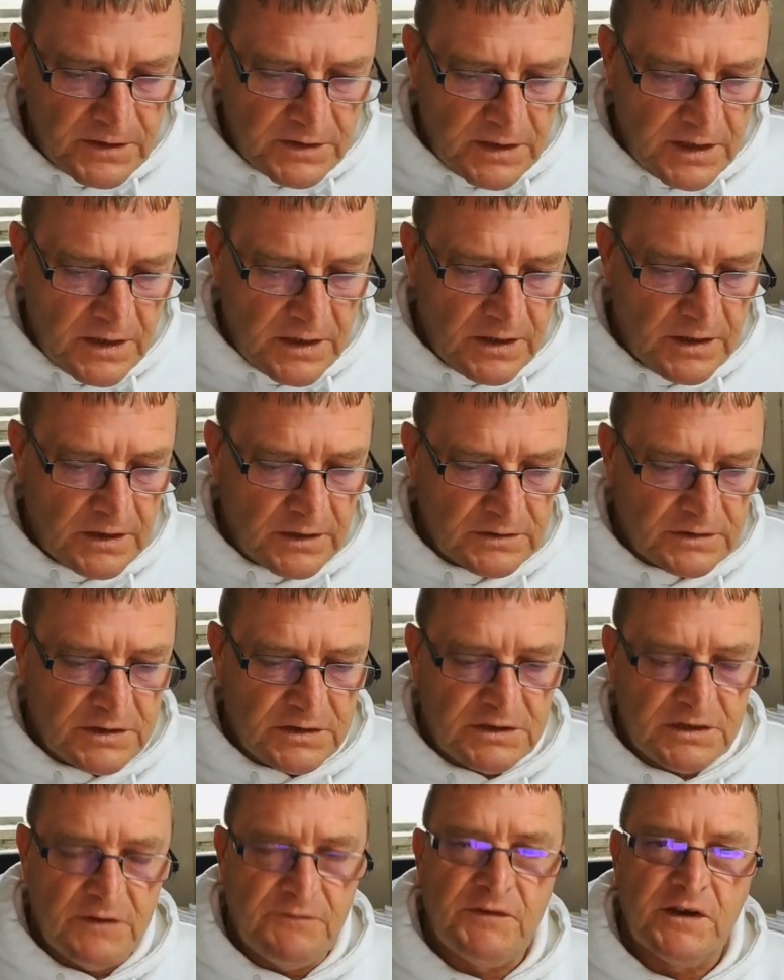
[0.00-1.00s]

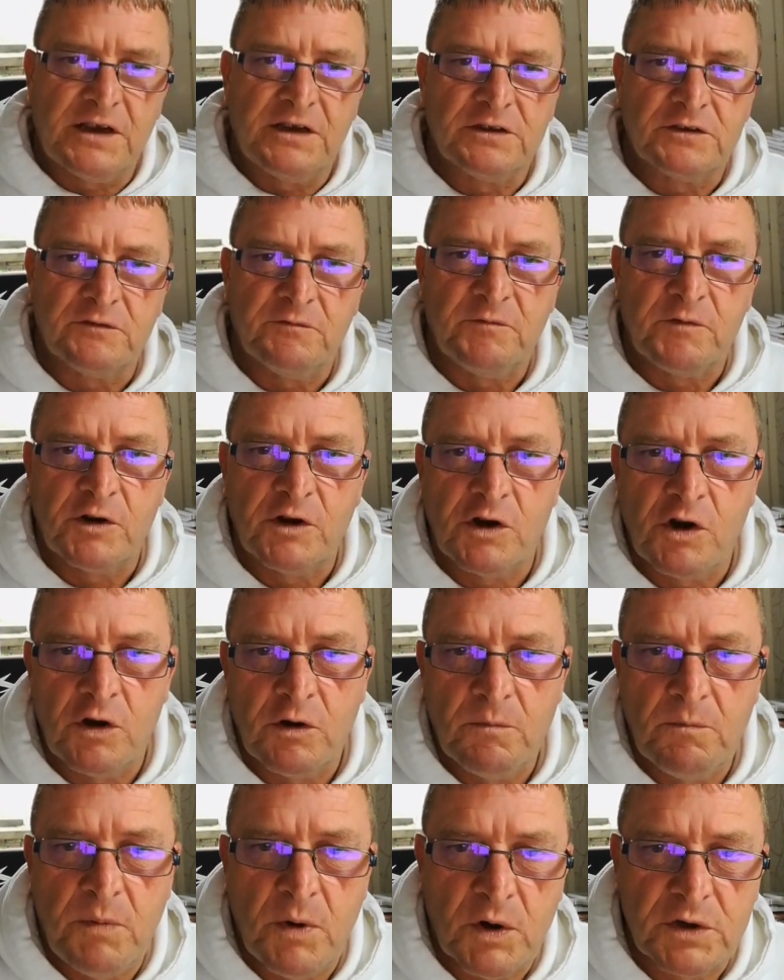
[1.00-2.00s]
certificate of
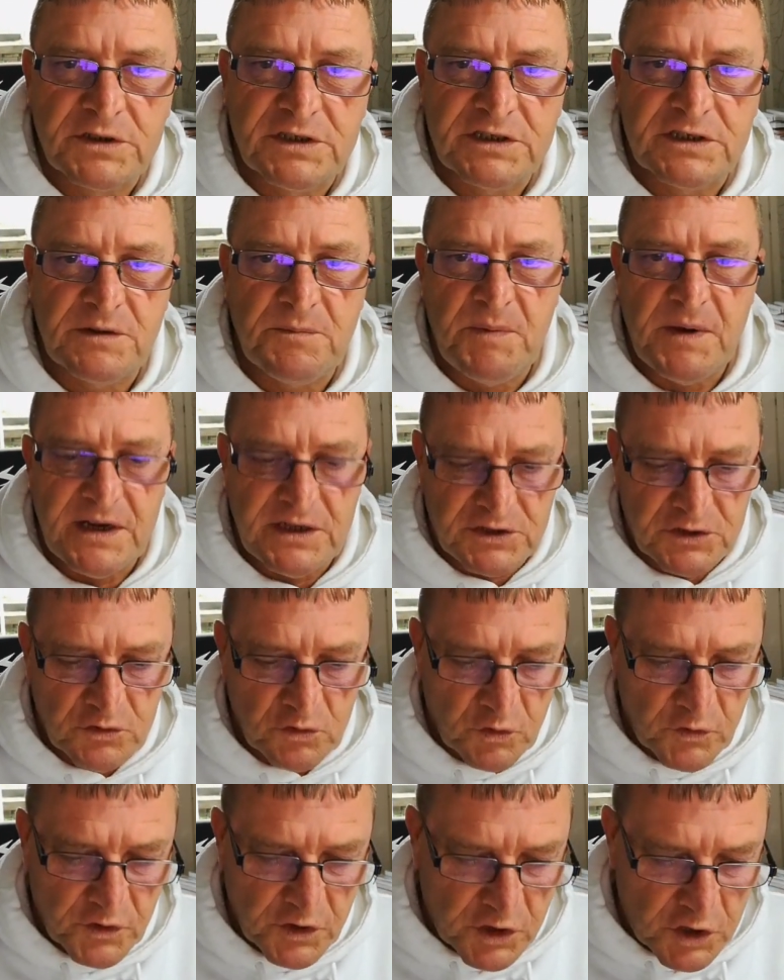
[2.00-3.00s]
participation,
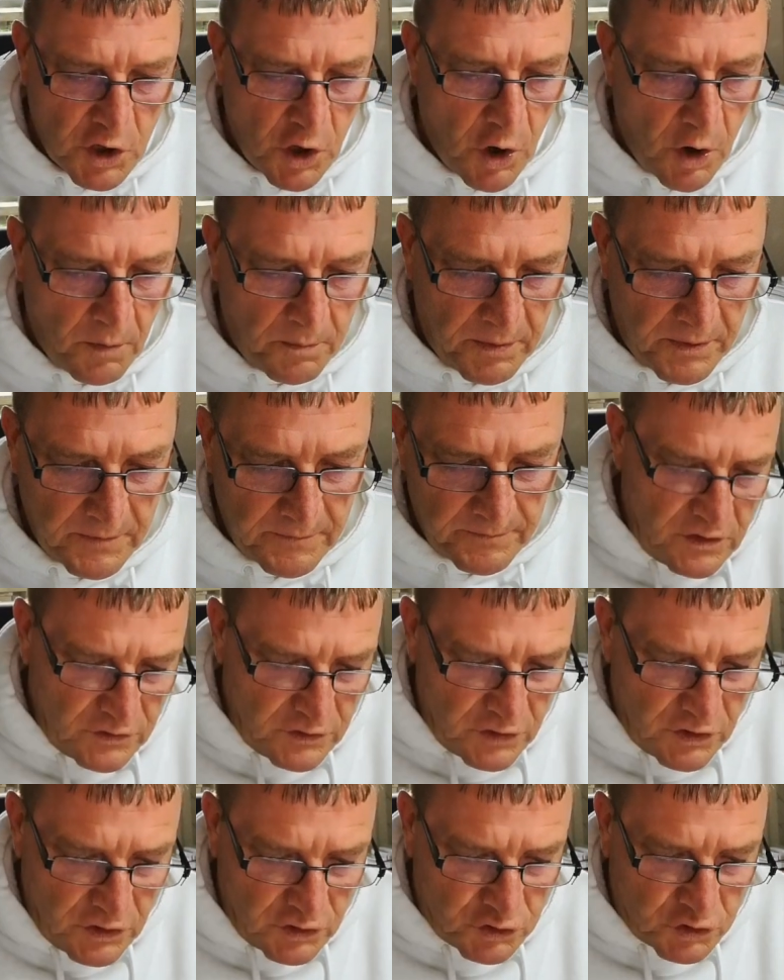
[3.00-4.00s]
or the COP.
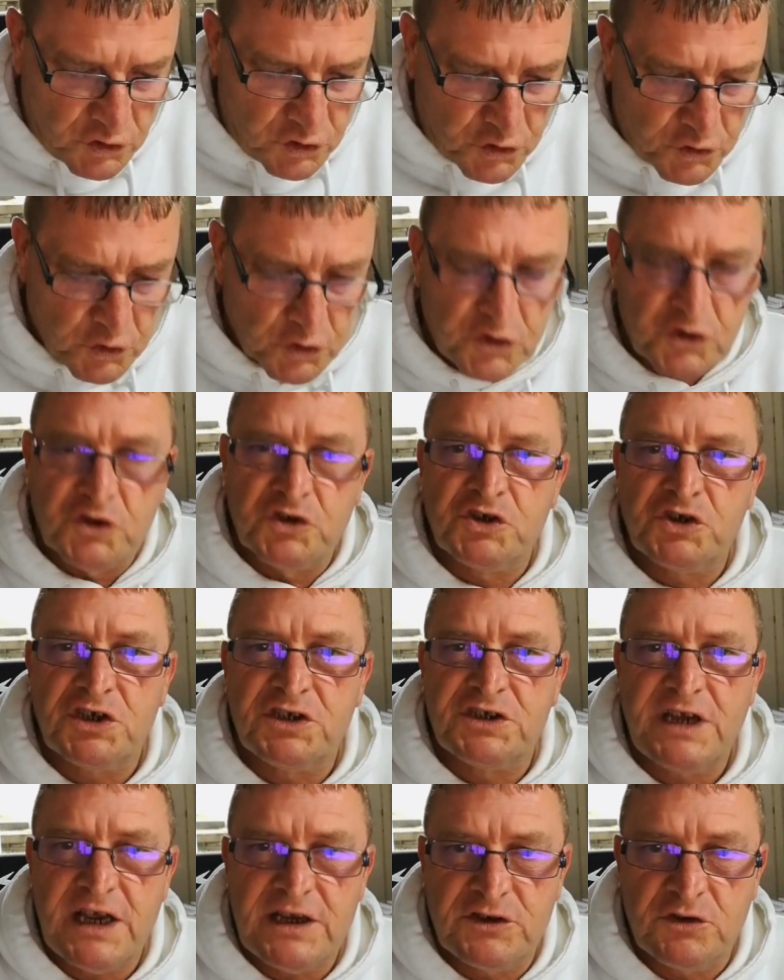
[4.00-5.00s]
Trusts are
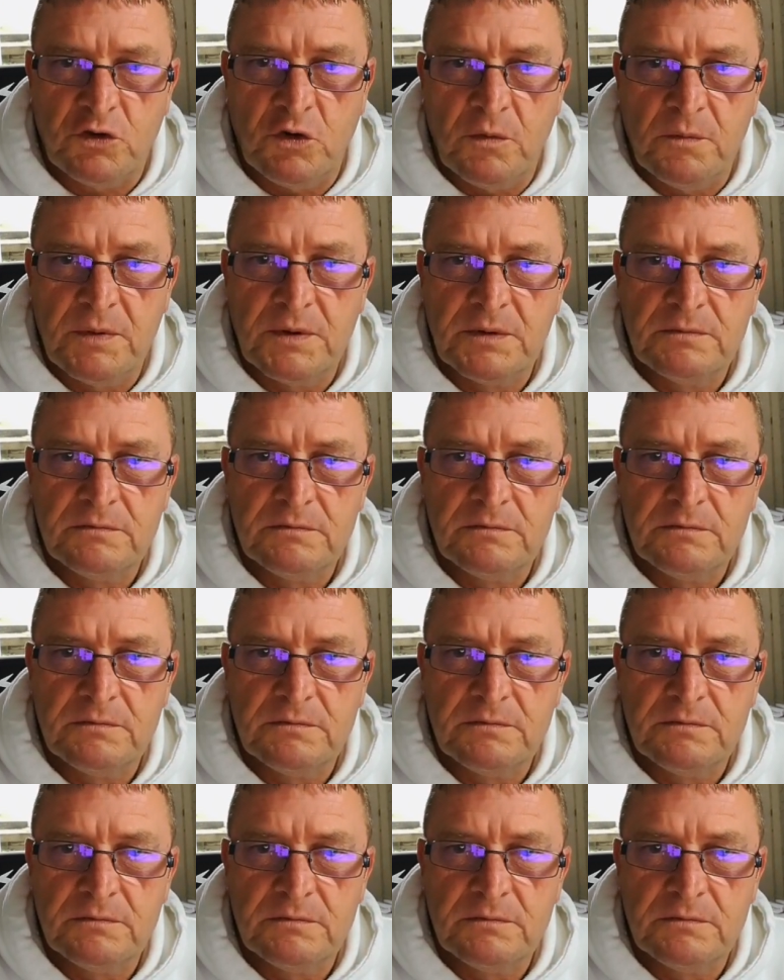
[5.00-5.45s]
set up